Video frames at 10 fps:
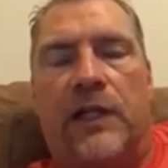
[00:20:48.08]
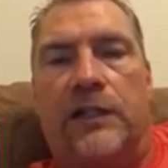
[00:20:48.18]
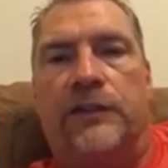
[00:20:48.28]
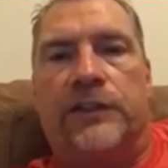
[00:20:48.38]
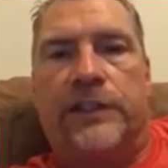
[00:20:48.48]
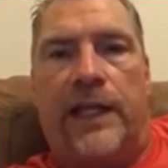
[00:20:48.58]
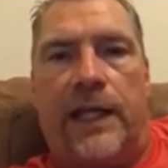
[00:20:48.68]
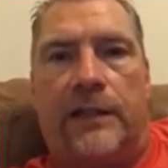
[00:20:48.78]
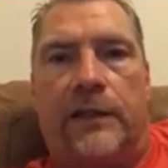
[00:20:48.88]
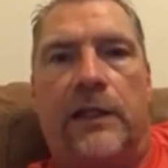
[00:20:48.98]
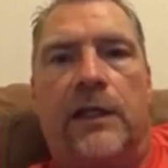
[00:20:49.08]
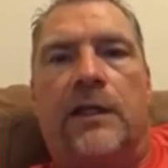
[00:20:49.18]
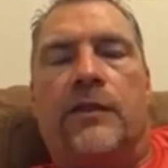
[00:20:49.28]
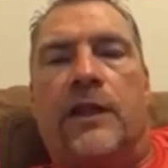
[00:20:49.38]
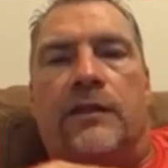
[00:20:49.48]
understand
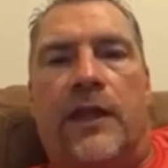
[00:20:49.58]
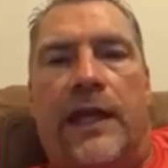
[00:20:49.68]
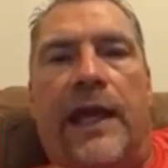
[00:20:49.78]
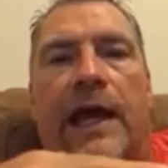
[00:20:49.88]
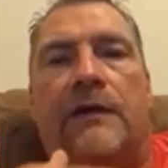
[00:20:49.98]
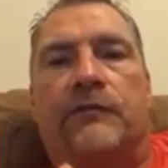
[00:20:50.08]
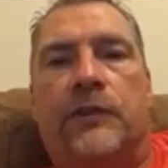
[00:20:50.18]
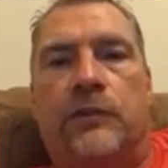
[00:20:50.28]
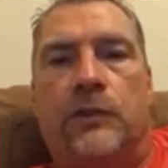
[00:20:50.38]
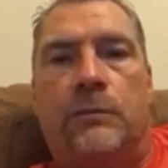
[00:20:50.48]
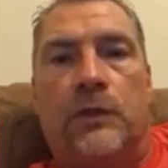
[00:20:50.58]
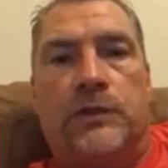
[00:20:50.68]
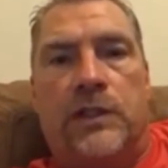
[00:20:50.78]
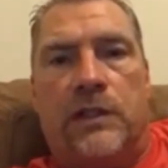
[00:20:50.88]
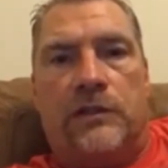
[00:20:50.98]
that they have to do
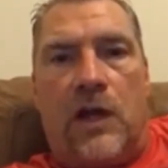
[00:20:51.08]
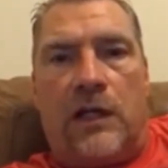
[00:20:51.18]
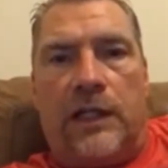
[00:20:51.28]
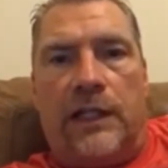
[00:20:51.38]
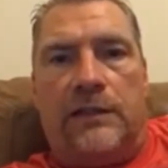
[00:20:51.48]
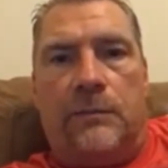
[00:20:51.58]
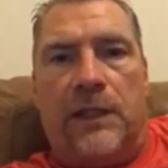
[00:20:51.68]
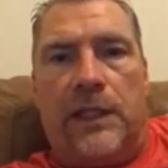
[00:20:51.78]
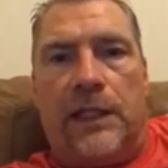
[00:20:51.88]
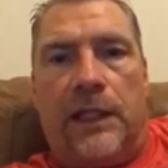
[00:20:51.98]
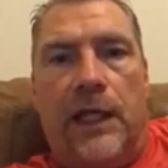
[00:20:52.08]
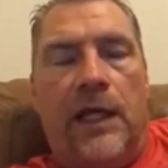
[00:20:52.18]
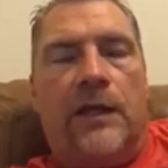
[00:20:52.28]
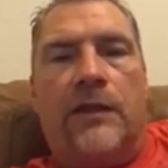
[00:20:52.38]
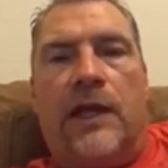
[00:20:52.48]
most of the talking at the meeting.
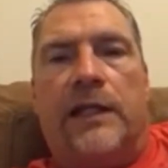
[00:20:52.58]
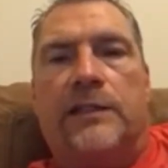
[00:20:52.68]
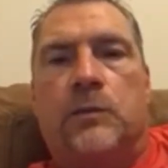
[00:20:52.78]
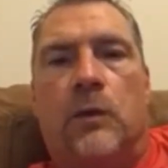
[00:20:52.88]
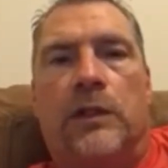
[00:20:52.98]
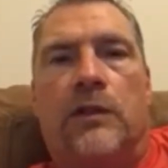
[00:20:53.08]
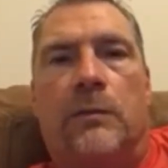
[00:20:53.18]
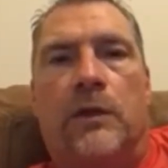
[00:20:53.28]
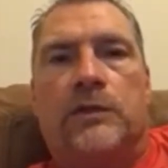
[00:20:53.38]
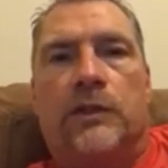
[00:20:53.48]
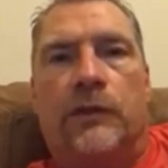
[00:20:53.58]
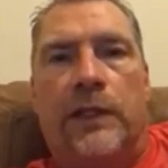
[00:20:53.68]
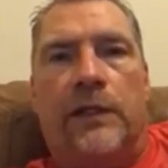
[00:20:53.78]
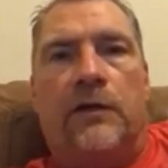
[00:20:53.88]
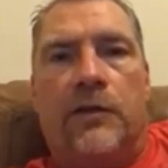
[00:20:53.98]
That is one of the most
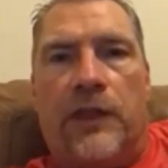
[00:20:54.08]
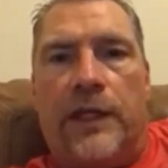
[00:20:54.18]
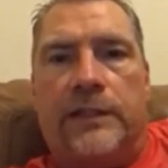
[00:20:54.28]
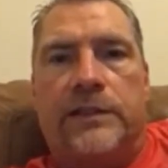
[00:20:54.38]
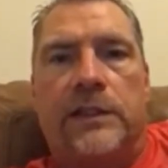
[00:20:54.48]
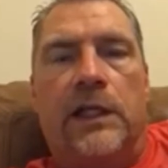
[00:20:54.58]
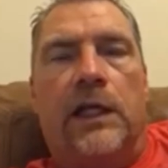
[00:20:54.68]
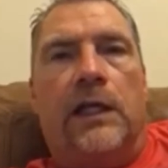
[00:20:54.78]
critical things.